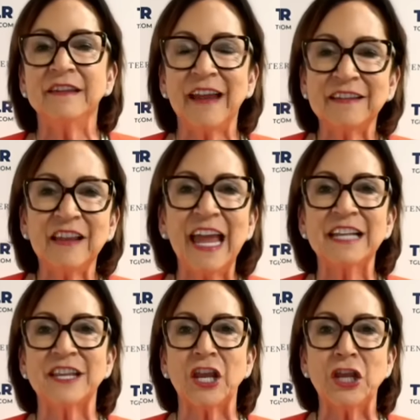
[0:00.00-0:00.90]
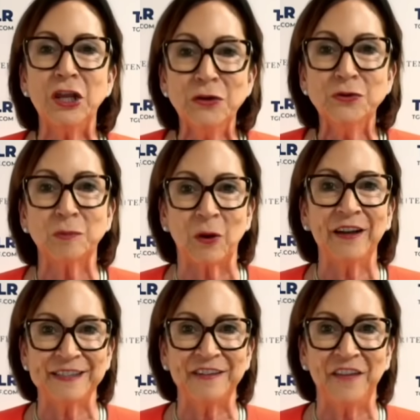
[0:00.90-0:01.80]
Tesla has a huge
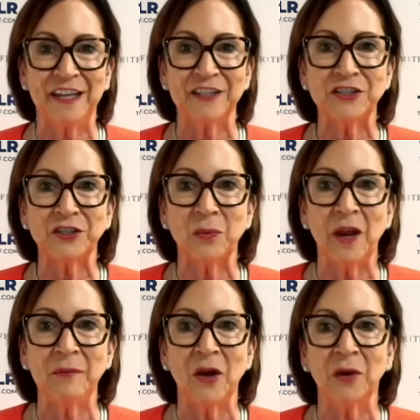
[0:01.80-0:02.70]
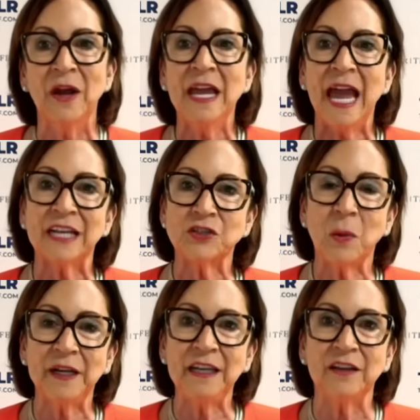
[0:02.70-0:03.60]
price advantage to Waymo at
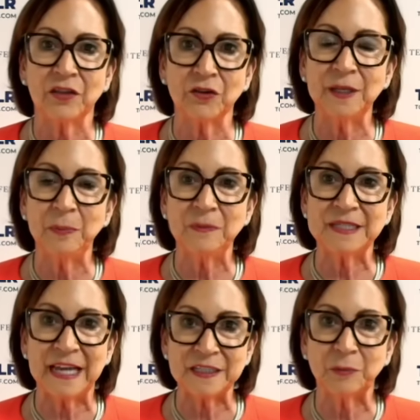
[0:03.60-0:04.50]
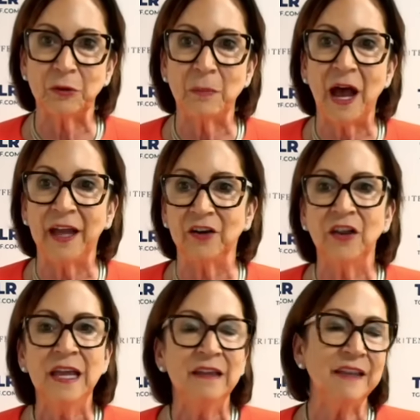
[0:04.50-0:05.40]
20 to 30 cents per
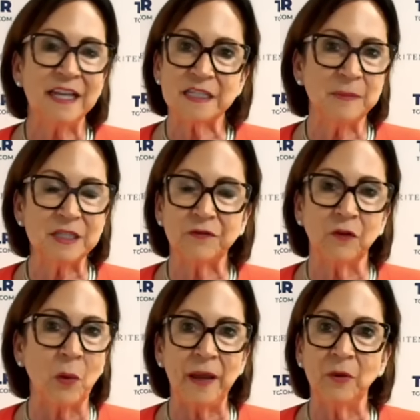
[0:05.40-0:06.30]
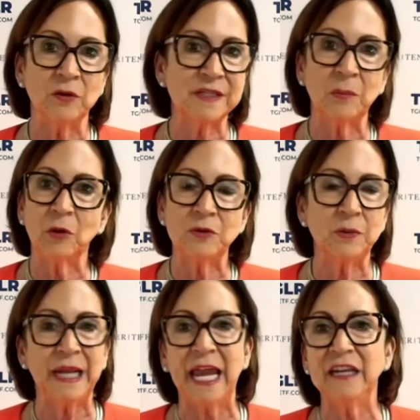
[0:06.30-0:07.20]
mile. The estimates for Waymo are somewhere
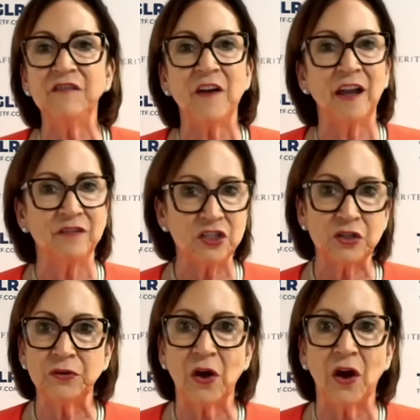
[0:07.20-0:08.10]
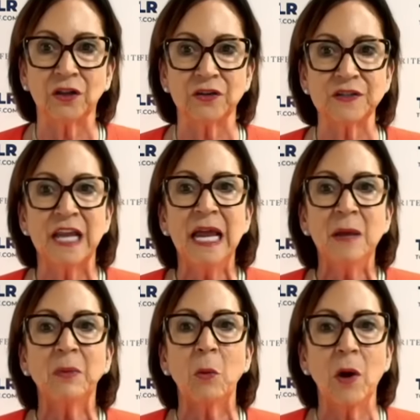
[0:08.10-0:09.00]
between 85 and $2.
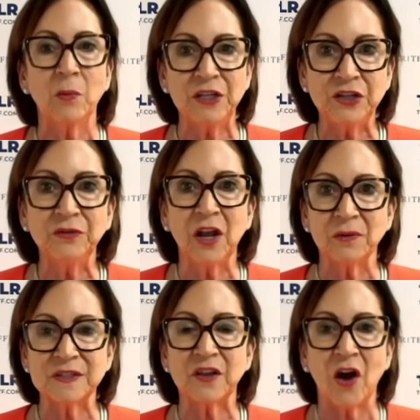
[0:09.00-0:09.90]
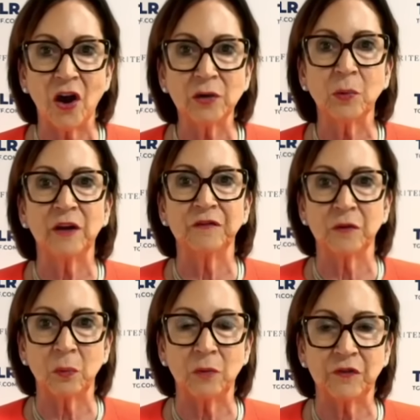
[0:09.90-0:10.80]
But what we do know is the hardware
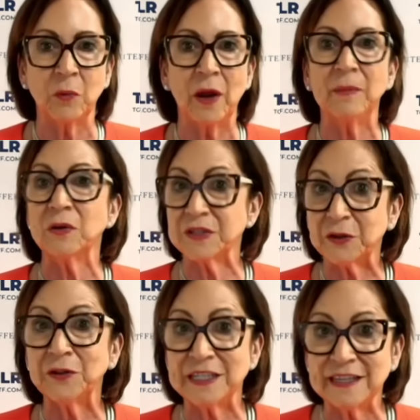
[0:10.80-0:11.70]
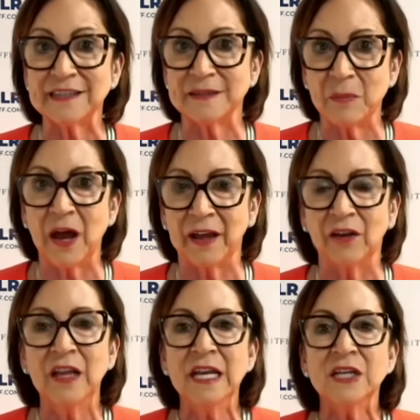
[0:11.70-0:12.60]
for Waymo is 30 cents a
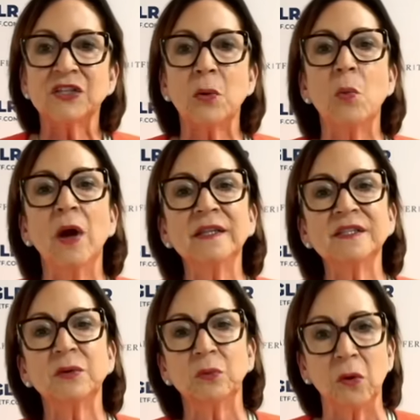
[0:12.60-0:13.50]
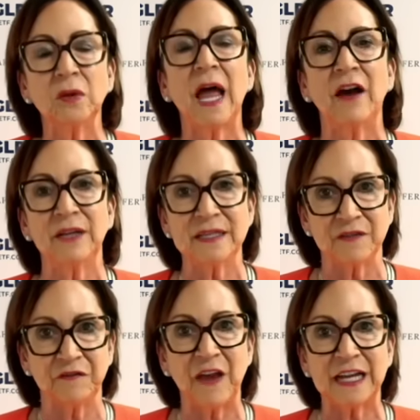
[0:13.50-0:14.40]
mile. So once the rollout
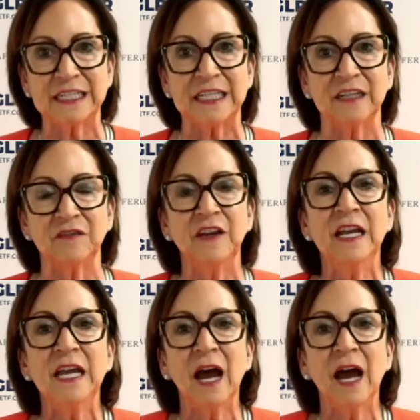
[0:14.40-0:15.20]
is effective